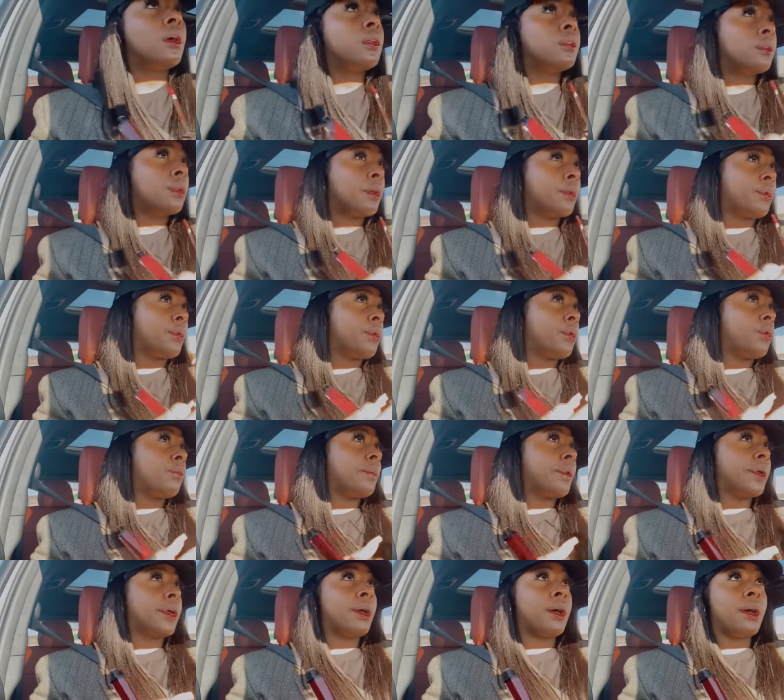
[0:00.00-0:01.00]
Like, oh
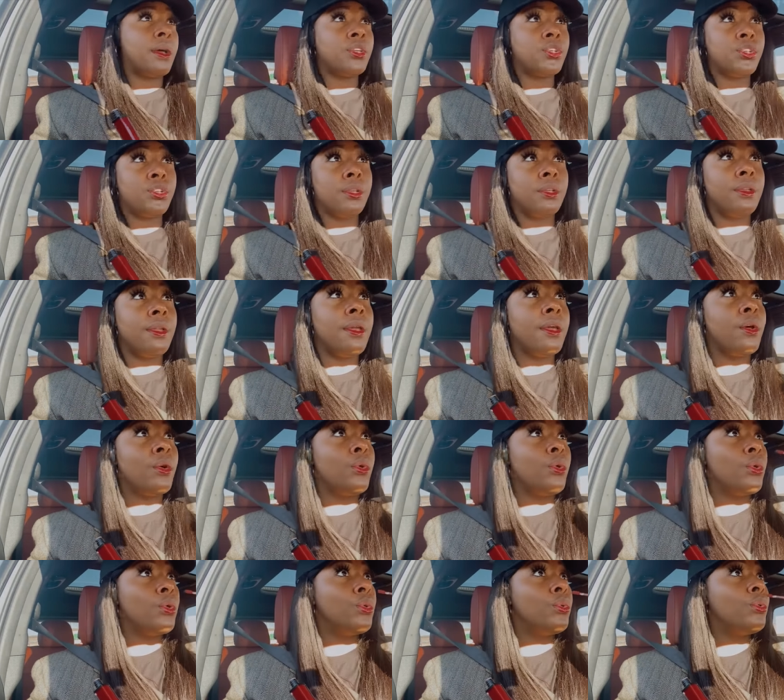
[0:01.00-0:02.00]
my gosh,
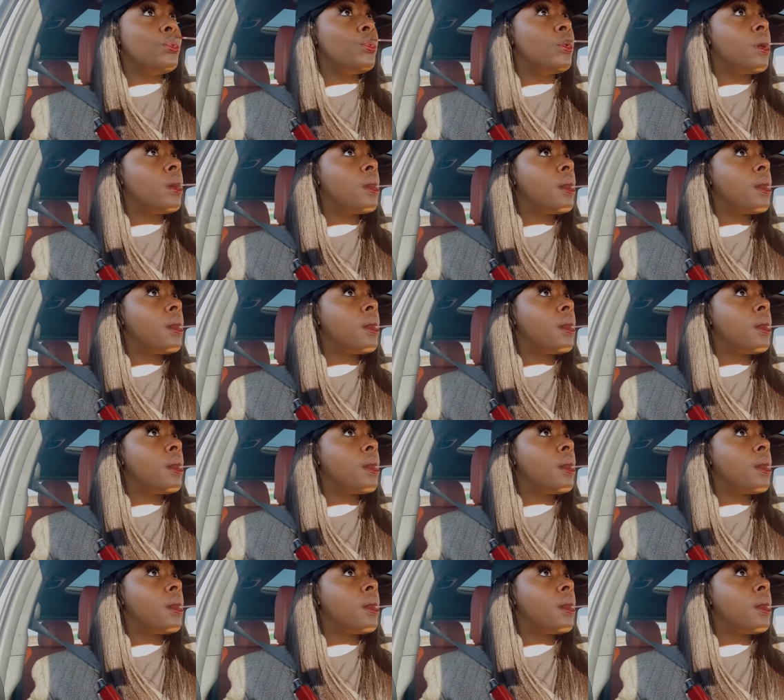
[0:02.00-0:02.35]
Chanel, who?